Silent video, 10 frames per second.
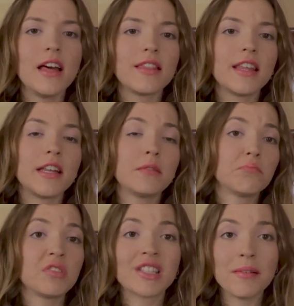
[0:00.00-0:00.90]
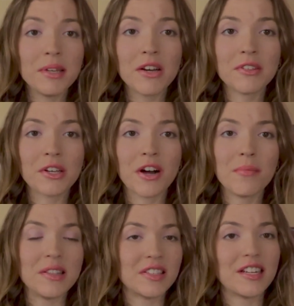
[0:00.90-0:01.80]
then just let me know in the
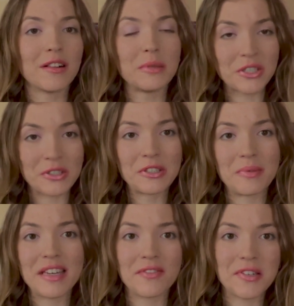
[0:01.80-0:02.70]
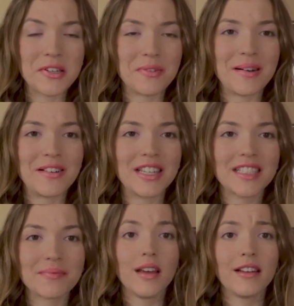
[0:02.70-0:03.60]
comments and I'll be sure to make a video about it.